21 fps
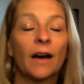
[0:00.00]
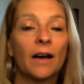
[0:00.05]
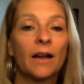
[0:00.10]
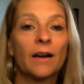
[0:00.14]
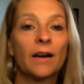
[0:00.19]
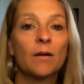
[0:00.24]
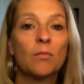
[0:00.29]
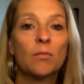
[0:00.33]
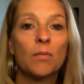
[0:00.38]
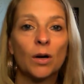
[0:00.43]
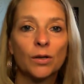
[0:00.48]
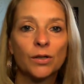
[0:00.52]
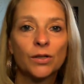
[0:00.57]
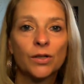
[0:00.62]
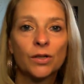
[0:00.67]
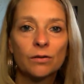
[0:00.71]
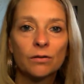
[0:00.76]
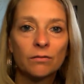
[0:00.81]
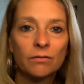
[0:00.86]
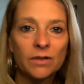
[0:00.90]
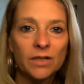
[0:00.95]
an
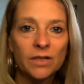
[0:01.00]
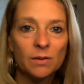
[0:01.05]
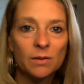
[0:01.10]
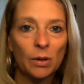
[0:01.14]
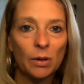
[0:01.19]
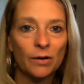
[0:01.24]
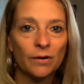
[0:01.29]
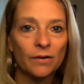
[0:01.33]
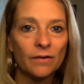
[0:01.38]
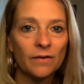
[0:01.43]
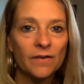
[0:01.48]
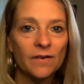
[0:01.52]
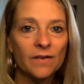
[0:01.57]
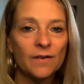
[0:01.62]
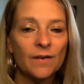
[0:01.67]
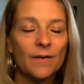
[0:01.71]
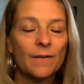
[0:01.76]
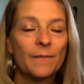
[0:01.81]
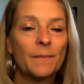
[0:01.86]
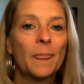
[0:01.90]
emotional response,